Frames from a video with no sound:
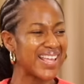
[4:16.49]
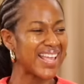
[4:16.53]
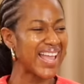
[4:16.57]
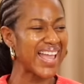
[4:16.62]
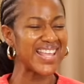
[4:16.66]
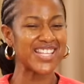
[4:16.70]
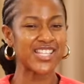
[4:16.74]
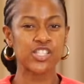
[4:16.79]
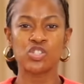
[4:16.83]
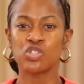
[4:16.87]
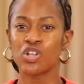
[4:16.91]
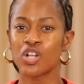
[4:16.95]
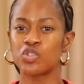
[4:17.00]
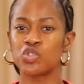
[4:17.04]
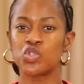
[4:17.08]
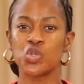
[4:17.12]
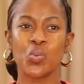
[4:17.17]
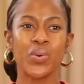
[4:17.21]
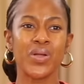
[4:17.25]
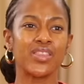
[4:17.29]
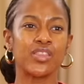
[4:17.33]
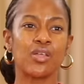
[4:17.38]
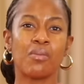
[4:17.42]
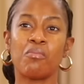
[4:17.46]
It's not
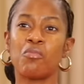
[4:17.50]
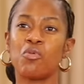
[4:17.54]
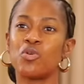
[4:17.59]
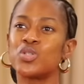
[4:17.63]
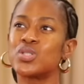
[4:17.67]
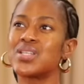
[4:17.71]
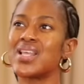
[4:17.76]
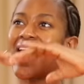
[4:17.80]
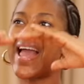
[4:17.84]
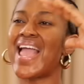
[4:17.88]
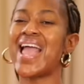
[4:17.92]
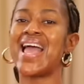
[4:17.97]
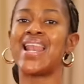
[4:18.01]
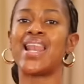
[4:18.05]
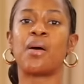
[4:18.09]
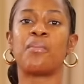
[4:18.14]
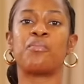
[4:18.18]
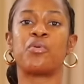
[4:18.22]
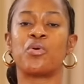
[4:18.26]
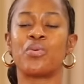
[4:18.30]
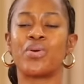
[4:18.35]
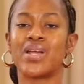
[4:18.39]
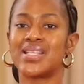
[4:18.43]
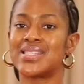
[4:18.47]
doing the most
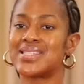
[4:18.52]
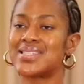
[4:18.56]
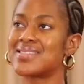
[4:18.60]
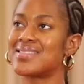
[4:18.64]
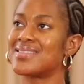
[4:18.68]
elaborate,